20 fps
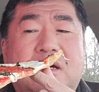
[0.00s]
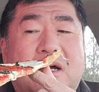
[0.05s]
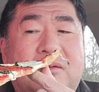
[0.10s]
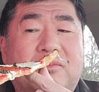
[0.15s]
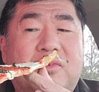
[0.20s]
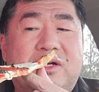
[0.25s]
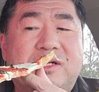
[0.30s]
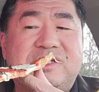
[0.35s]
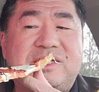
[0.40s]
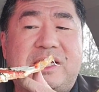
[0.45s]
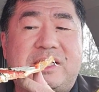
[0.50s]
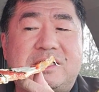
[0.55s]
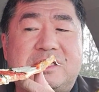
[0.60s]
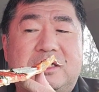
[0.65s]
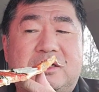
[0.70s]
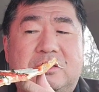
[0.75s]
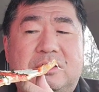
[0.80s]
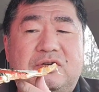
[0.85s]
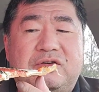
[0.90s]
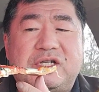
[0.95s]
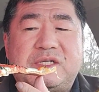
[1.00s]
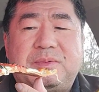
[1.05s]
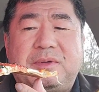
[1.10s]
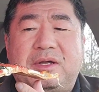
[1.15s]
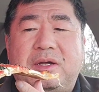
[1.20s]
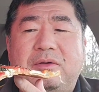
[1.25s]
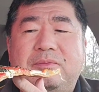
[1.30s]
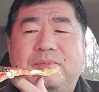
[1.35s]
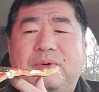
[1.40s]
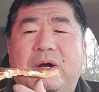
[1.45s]
I'm gonna say it's a little crispy.
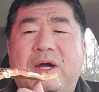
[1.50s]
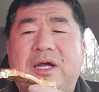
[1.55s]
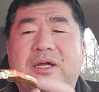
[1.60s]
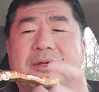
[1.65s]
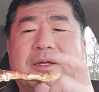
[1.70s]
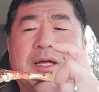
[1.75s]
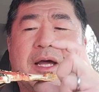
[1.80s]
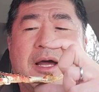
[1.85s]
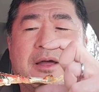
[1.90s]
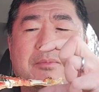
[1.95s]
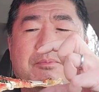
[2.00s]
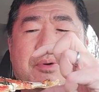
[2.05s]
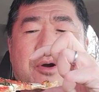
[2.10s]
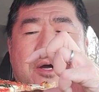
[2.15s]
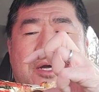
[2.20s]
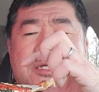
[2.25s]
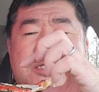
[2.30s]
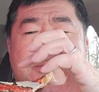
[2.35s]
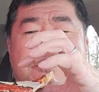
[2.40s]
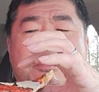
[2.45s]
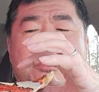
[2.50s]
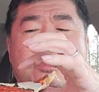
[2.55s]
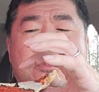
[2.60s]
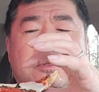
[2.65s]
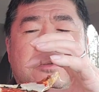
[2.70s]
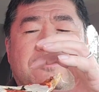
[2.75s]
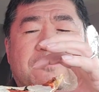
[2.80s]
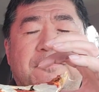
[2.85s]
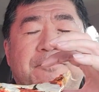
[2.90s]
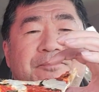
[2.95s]
Probably the pool
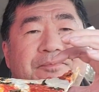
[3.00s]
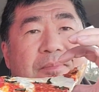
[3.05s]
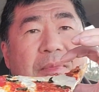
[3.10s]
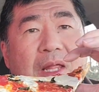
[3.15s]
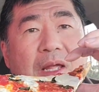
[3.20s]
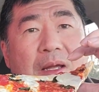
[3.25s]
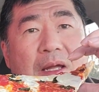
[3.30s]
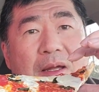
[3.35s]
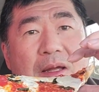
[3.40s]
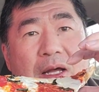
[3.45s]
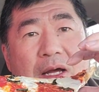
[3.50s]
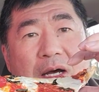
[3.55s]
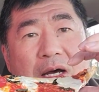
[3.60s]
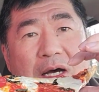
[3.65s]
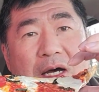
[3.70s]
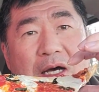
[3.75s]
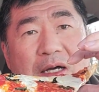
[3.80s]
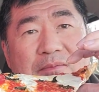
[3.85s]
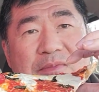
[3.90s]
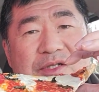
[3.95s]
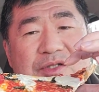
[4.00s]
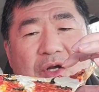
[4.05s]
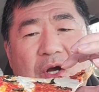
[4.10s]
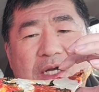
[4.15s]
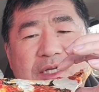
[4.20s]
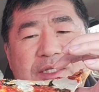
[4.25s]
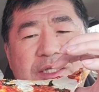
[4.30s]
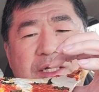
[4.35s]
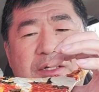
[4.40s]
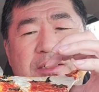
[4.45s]
of
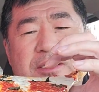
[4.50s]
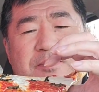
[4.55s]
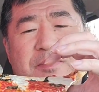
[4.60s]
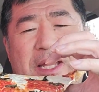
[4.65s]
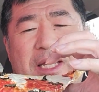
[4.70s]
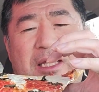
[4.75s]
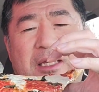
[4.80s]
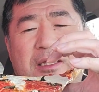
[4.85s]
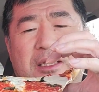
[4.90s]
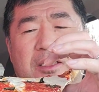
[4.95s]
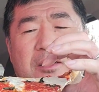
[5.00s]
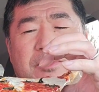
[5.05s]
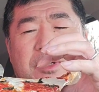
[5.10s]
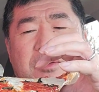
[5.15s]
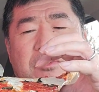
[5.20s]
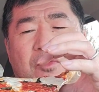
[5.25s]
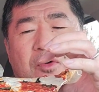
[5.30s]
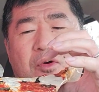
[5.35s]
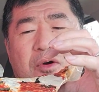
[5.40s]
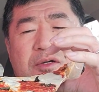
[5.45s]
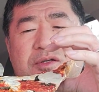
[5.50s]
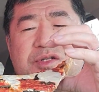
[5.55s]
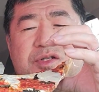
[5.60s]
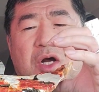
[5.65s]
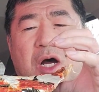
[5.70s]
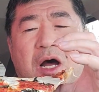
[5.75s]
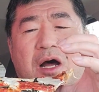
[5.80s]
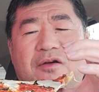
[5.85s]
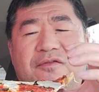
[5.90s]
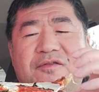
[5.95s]
sauce here is making it a little bit more
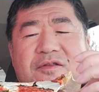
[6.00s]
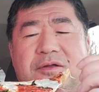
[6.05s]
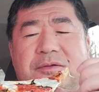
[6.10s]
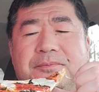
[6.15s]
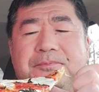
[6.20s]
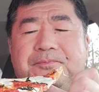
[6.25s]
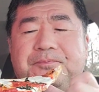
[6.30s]
soft.